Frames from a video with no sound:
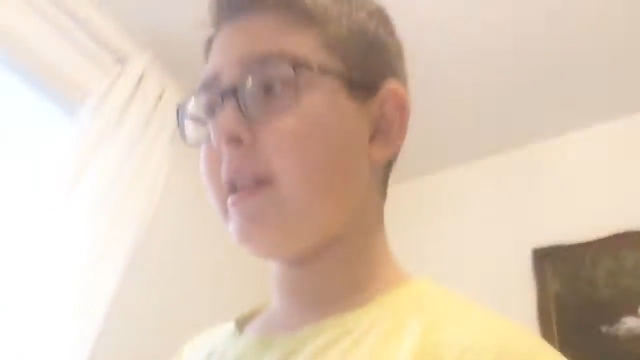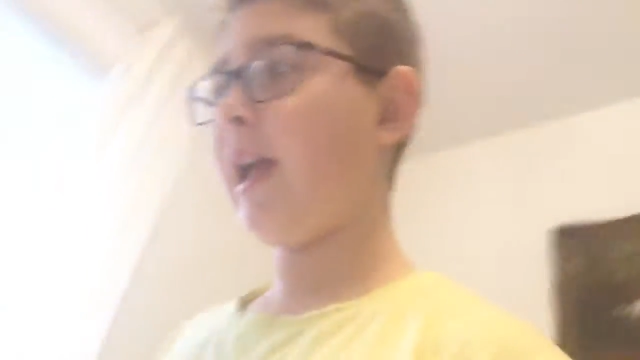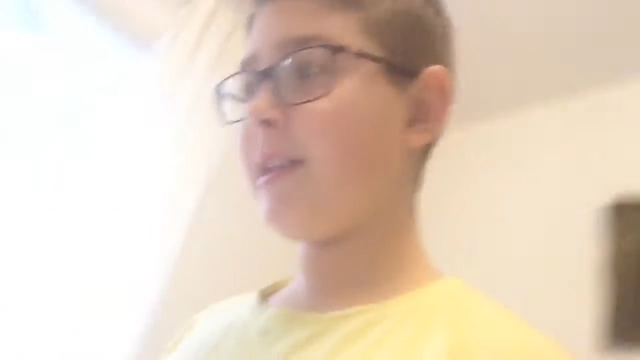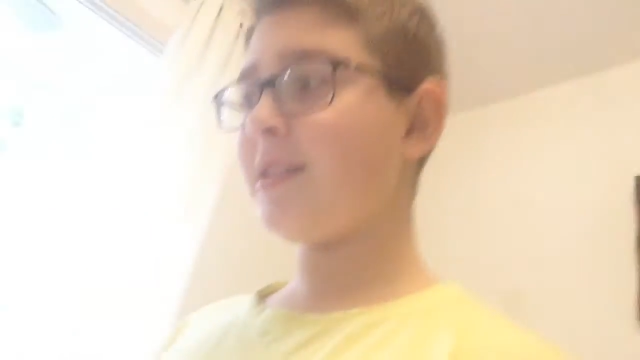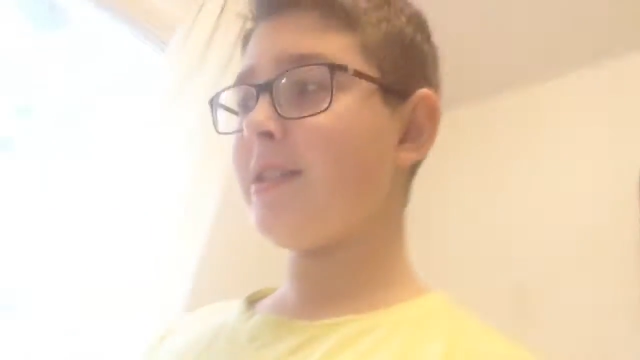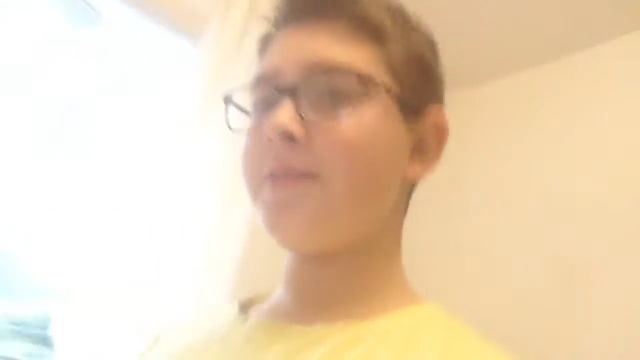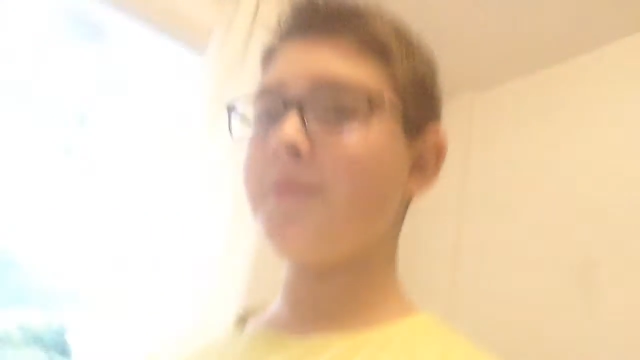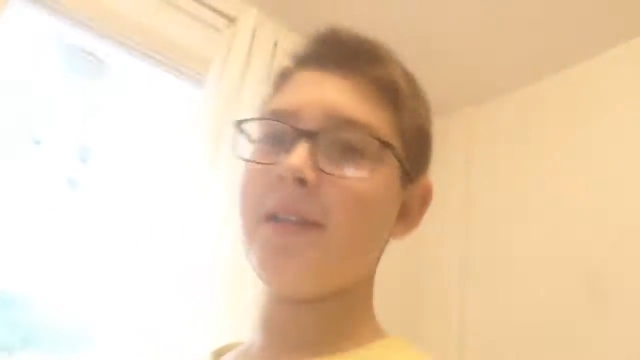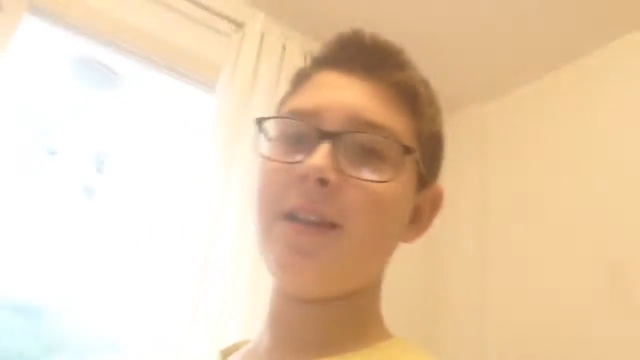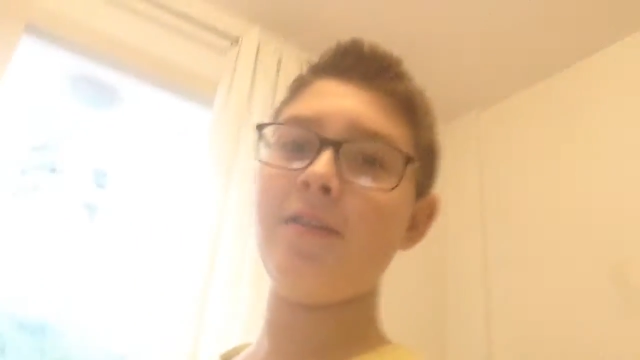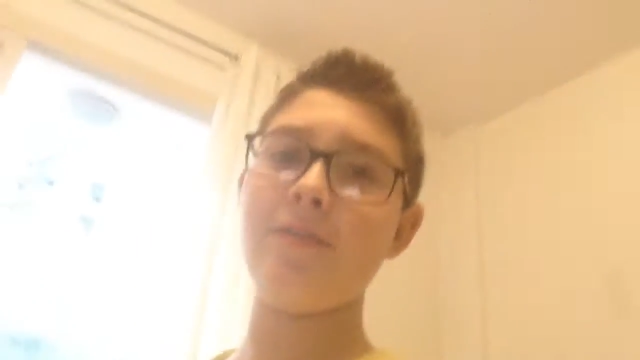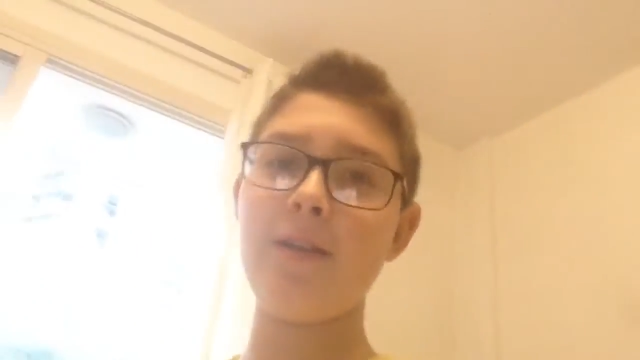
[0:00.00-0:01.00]
that's my
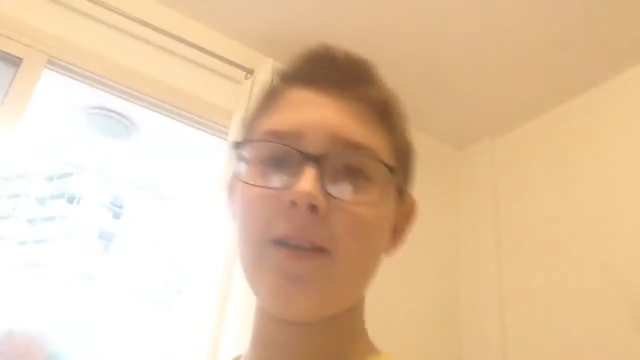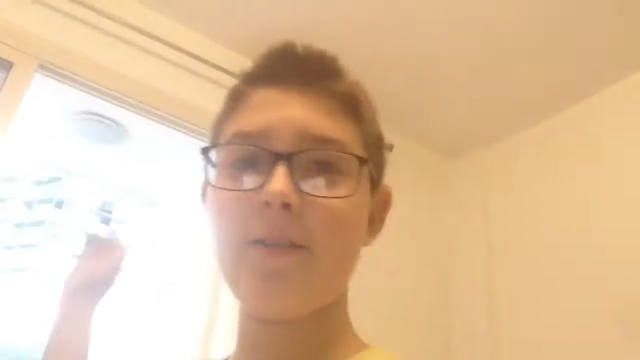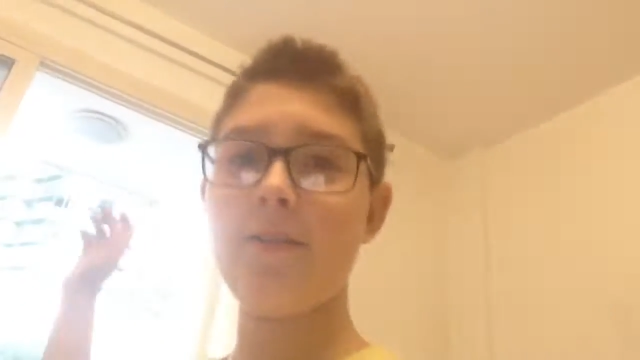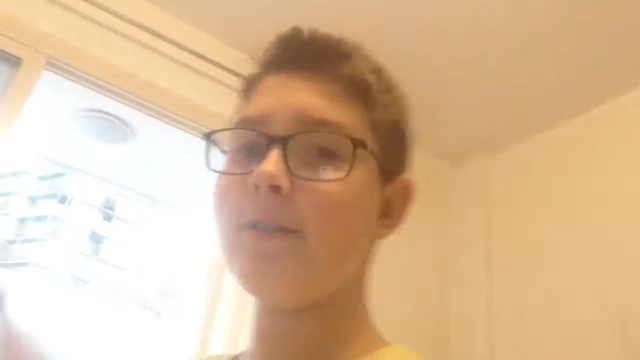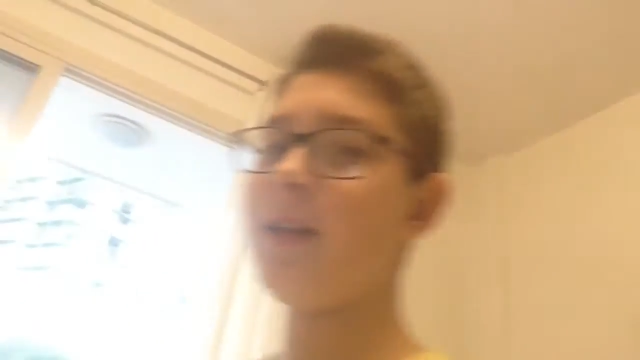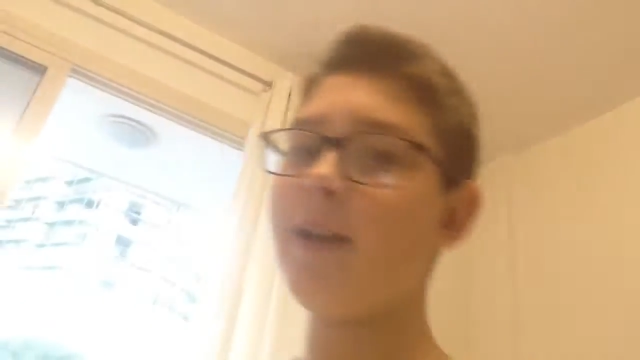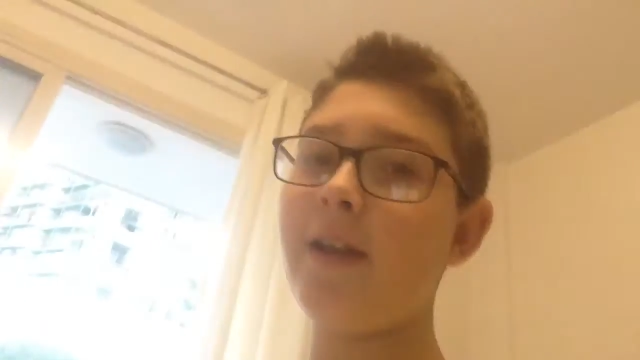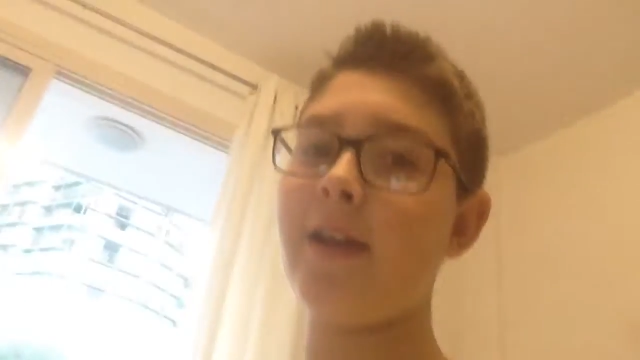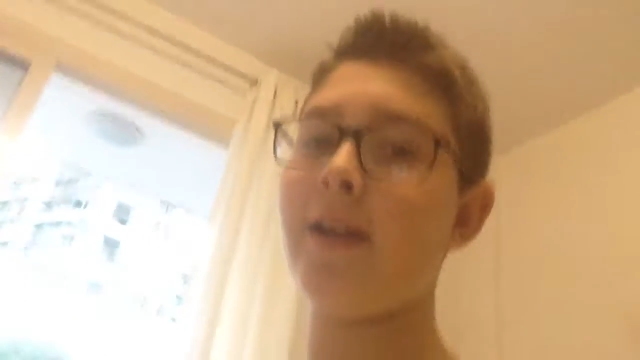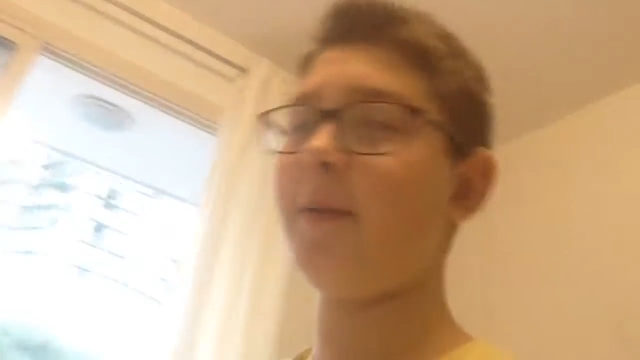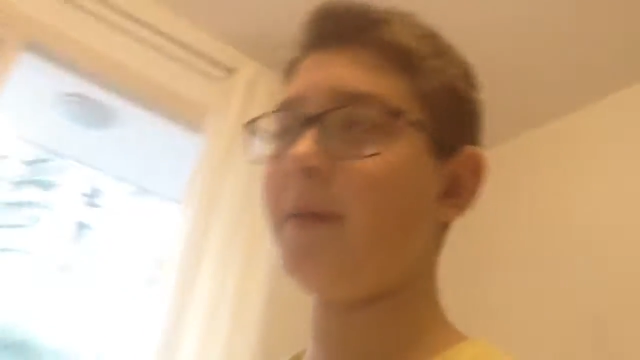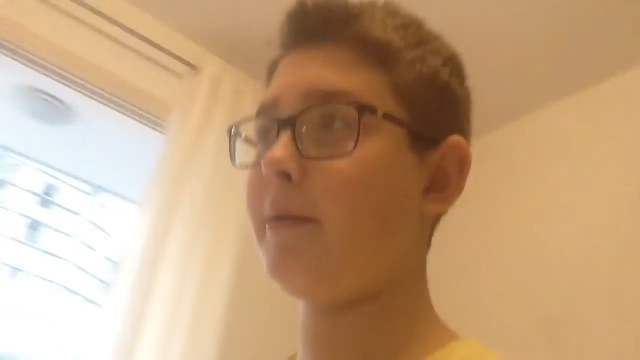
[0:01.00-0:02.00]
lovely
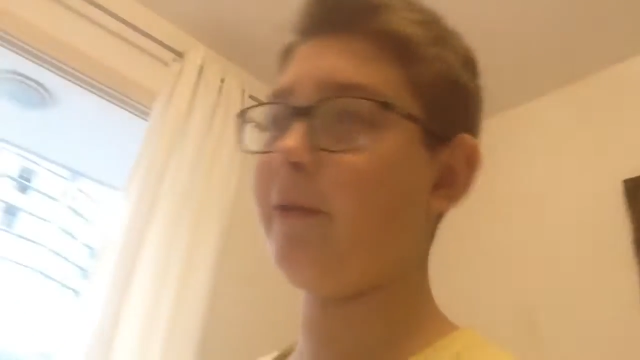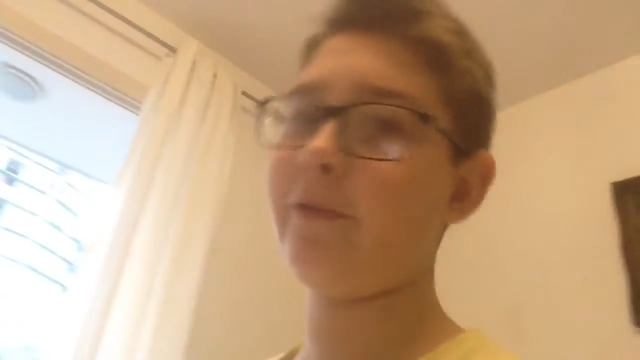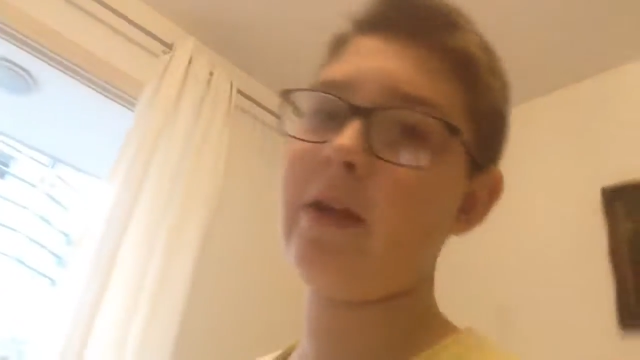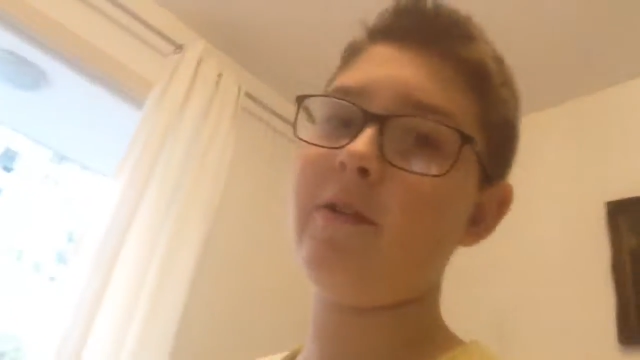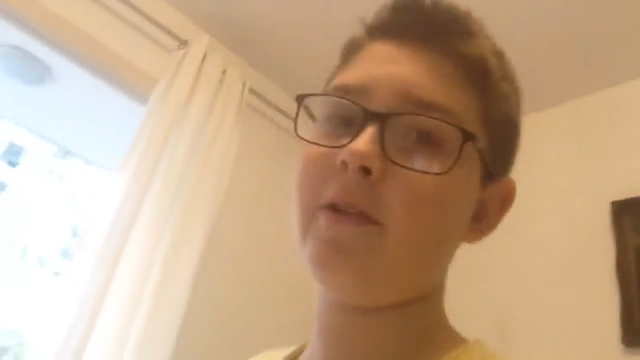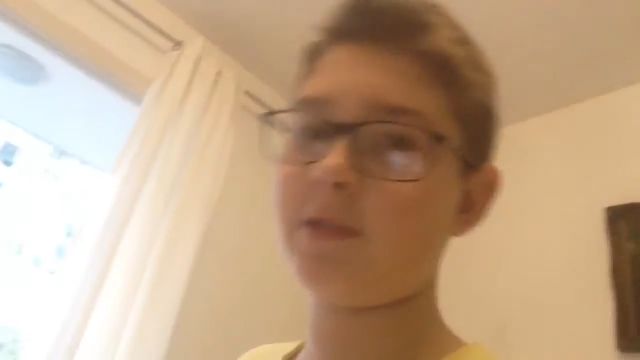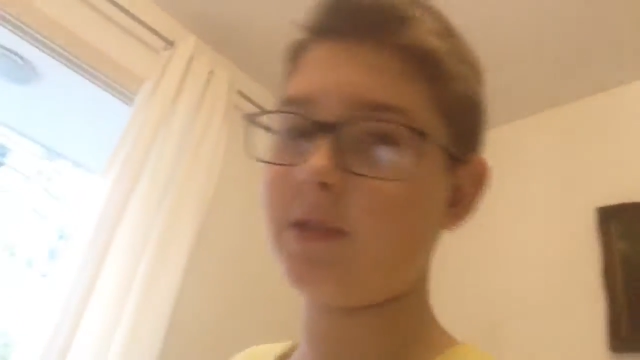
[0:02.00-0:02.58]
day. I mean my favorite,